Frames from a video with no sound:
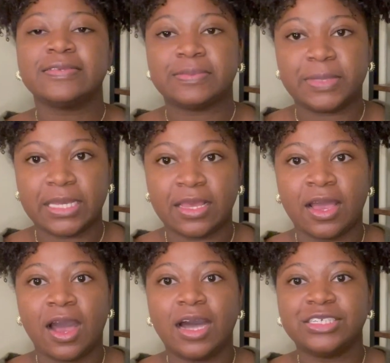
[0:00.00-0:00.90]
me
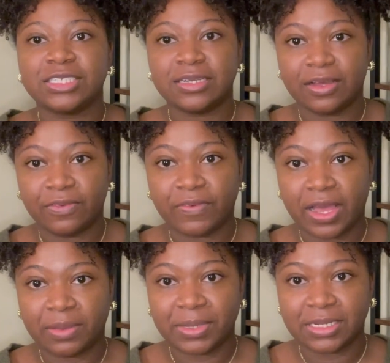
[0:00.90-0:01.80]
a Chanel
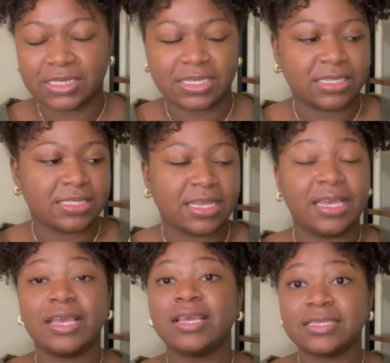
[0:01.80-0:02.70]
vibe in a sense.
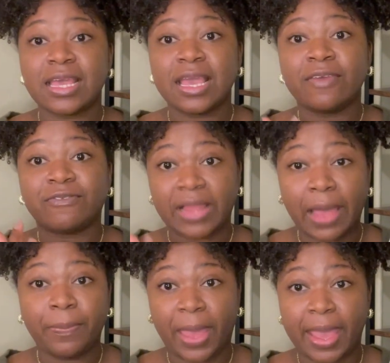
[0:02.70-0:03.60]
It is a
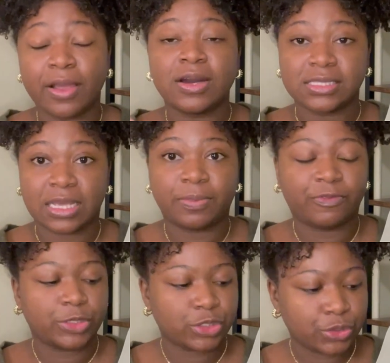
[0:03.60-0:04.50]
flat bag on top
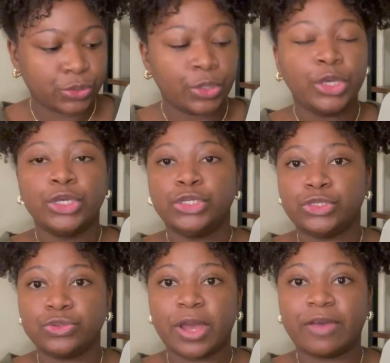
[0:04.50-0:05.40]
of it too. You
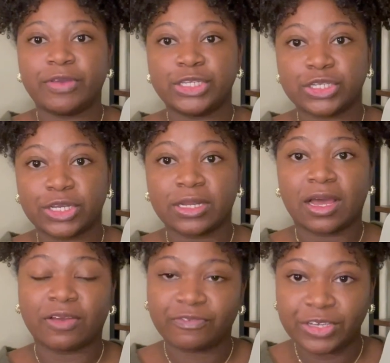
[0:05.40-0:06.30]
do have a turn
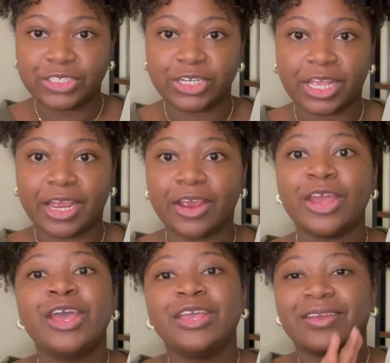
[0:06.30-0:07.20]
lock feature here.
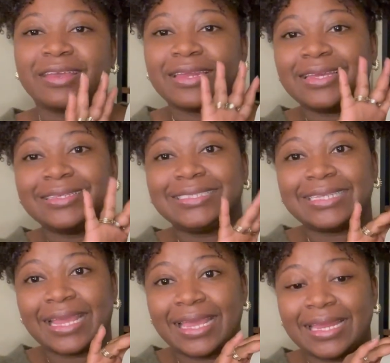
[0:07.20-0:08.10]
You're getting
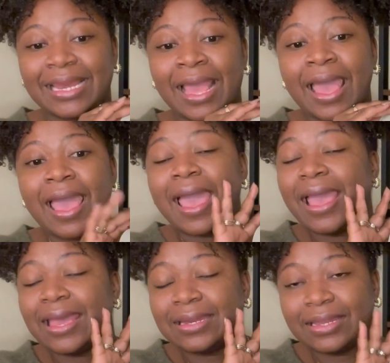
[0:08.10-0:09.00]
chain
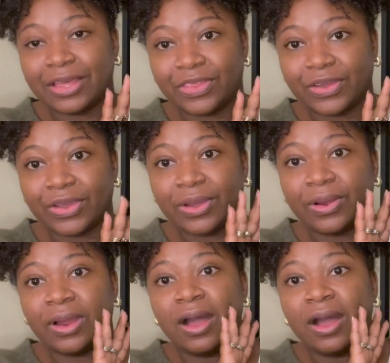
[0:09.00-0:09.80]
and leather